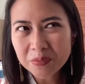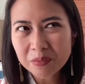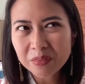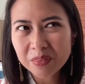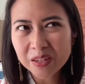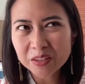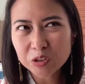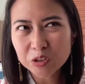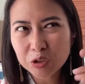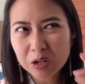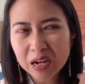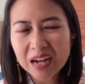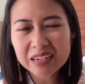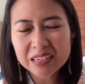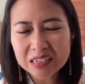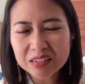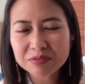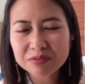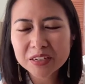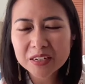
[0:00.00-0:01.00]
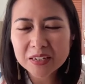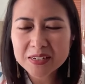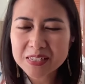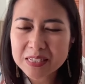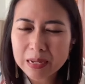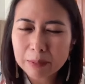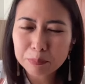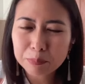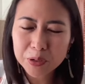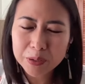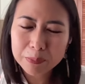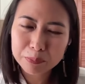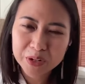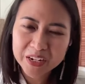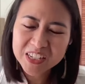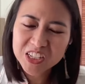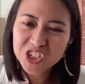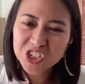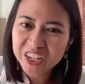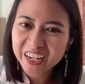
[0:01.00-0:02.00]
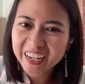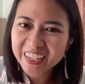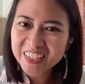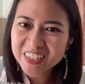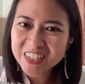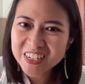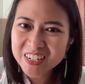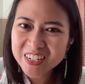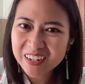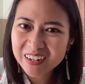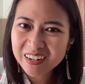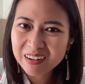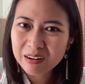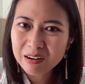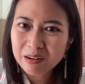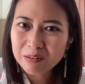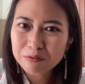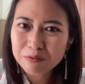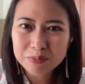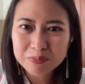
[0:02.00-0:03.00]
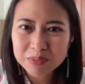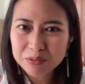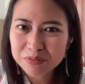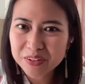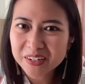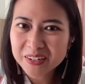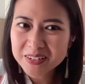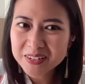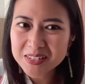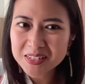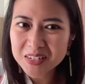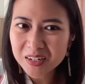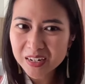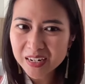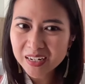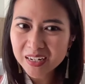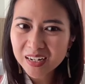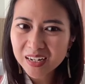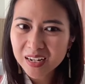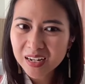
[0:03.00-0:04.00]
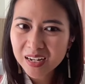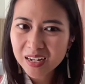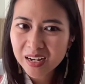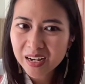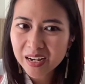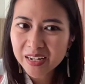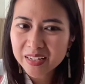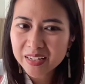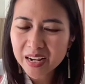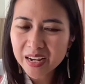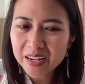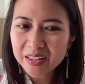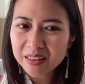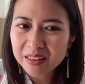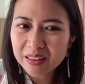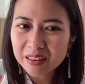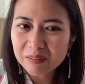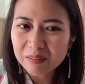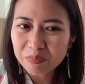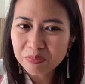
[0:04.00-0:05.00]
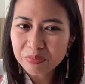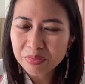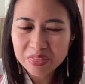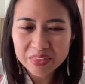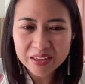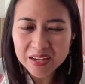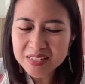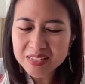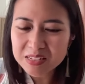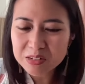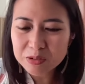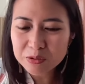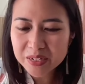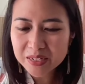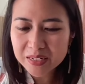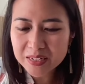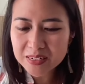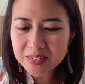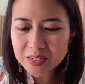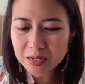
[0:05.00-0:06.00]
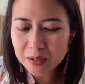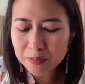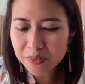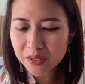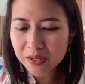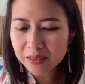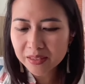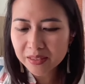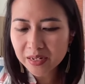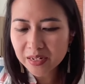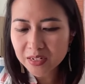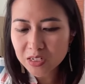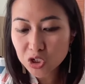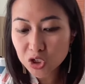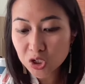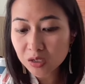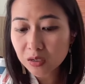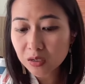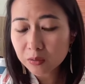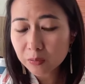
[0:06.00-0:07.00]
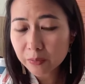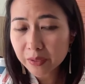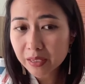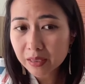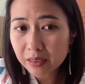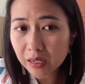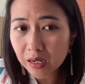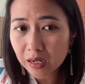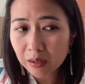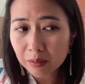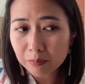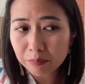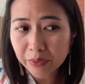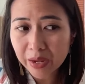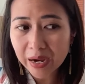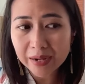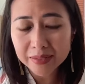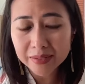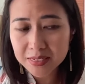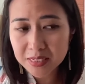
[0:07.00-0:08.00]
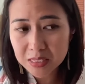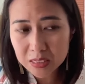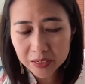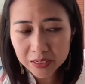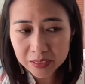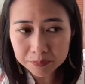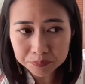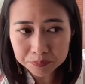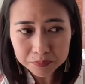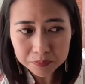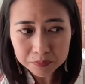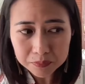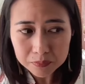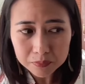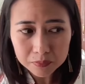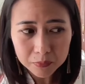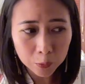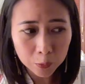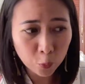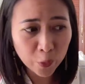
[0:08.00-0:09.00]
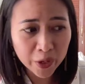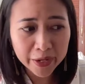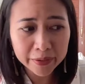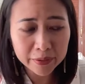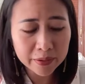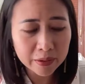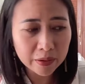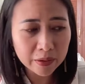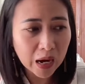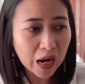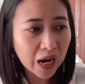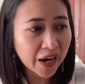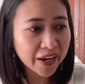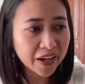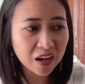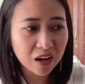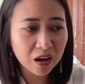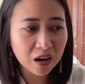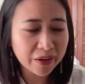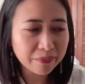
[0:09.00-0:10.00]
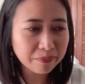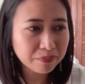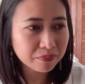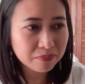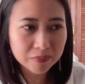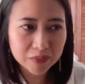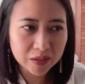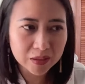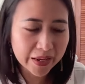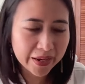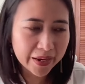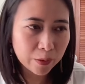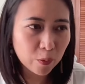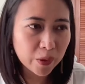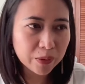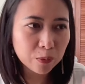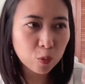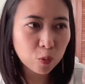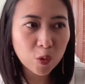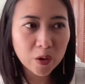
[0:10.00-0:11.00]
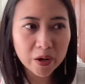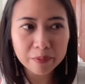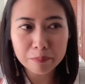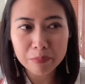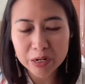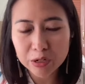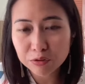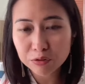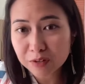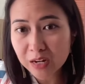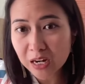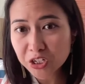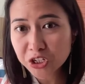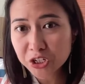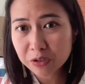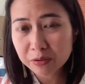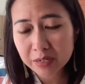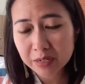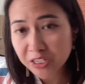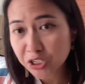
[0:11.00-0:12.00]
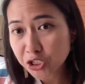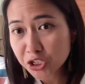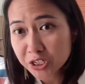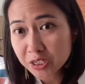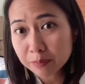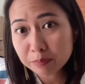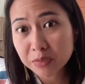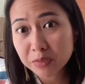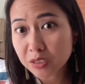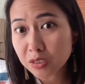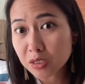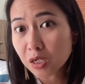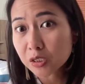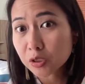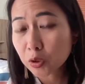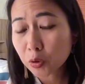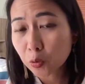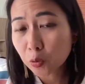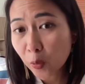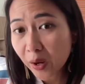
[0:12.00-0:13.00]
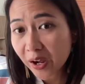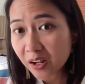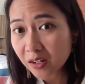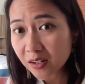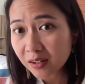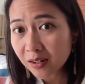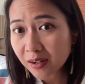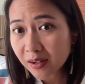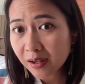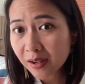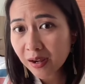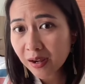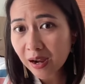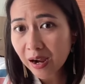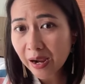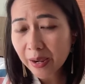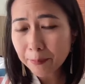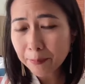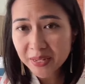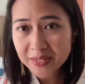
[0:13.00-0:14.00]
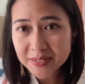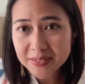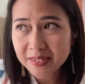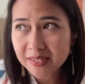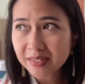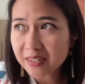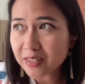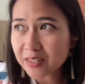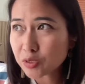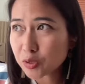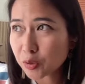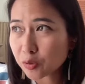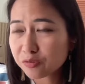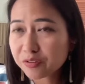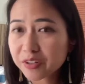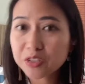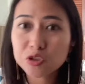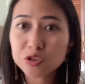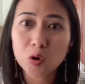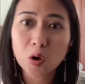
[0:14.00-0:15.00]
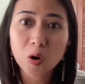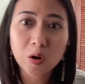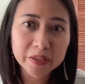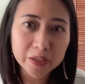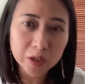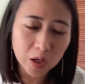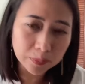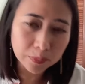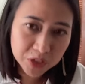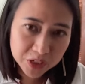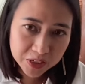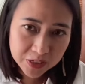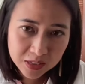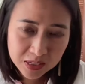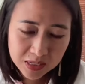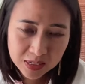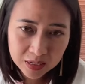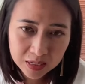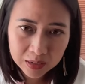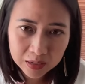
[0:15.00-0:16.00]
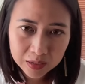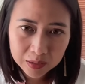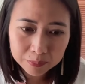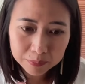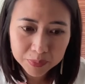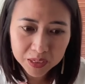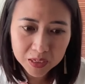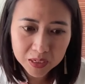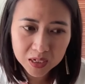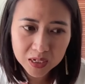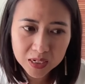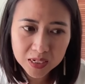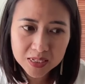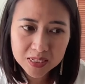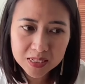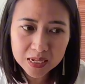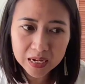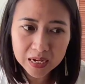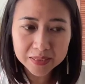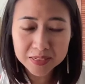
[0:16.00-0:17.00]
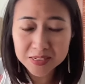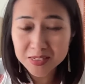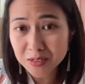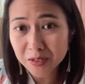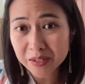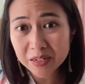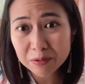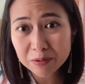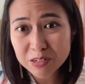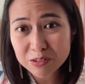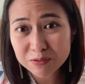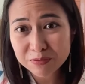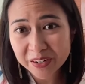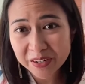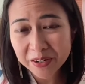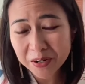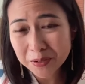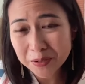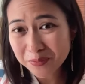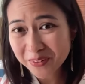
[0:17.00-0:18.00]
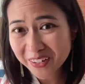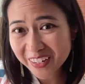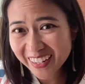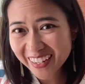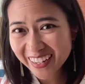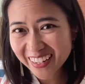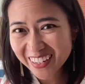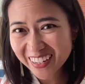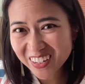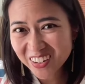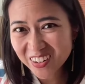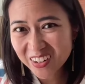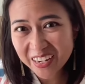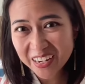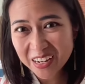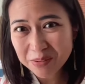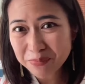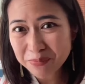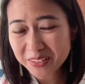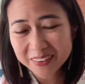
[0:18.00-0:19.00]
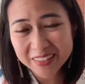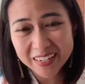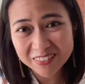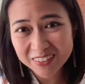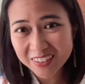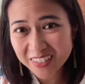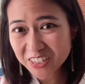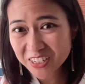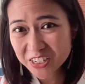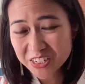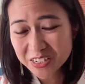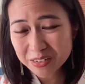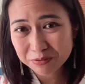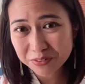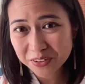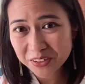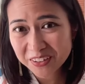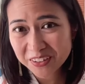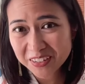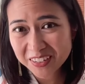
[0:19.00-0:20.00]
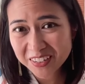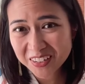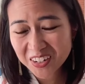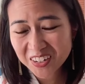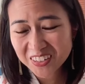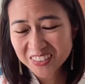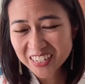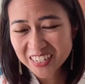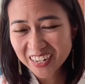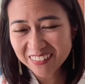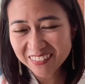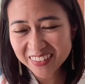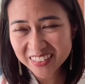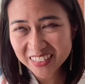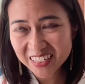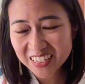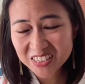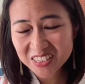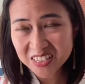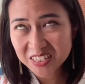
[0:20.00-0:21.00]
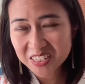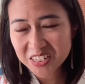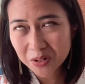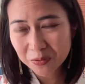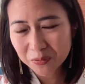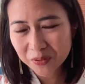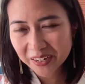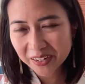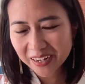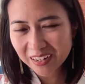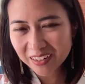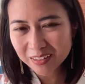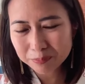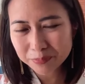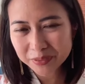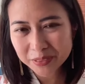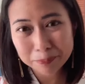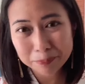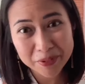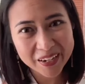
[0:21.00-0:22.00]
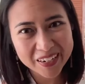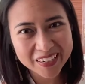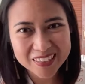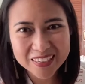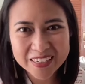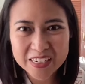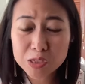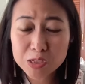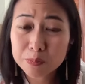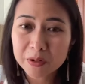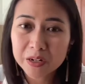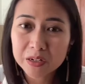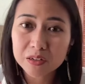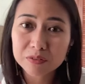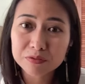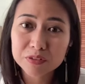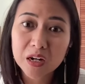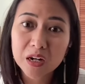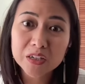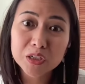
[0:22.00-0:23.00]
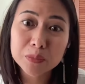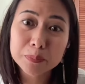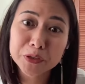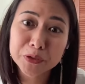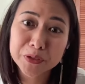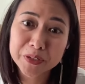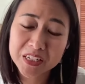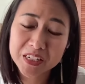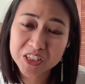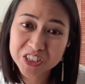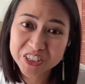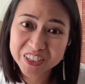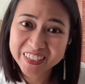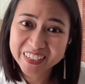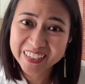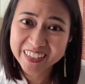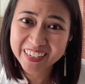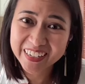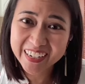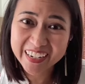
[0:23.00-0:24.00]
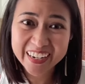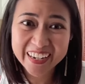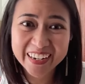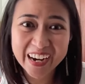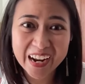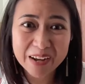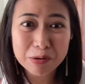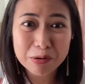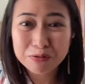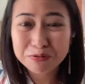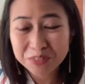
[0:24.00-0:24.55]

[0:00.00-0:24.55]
that you can't even accept or embrace change from the very start. And that's really something that I struggled with at the start when I got like when one manufacturer relationship did not go well. I basically dove into all the options because at the start it was very heartbreaking. Like I built that relationship for a long time and then it did not work out. But apparently it's part of the entrepreneurial journey, and I'm a